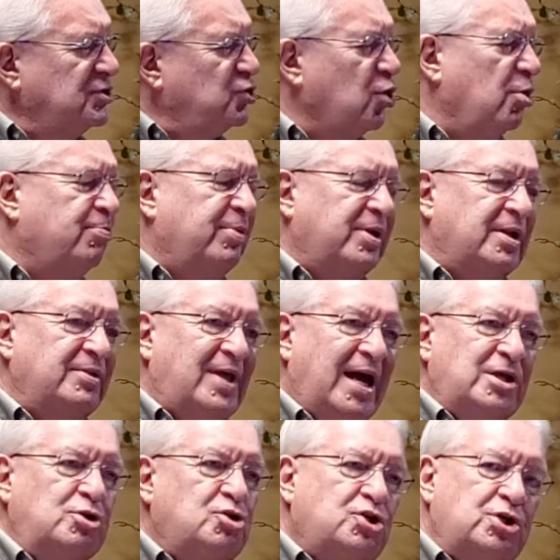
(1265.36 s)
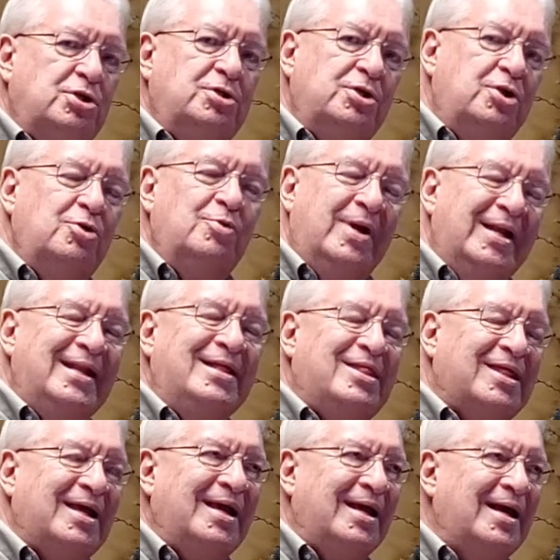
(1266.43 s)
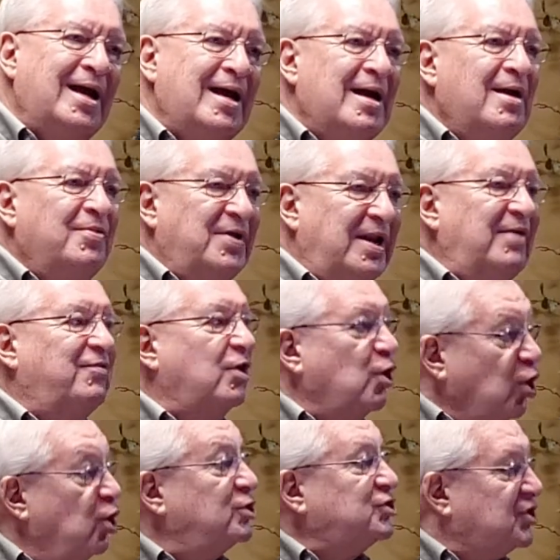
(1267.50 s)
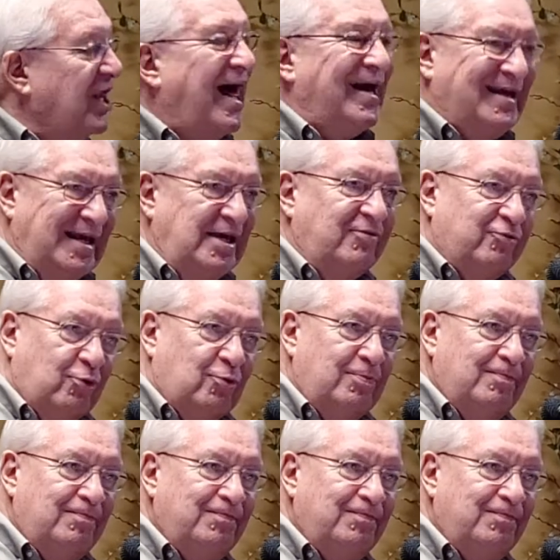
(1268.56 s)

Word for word: interpreted that you shouldn't do anything that even looks like evil.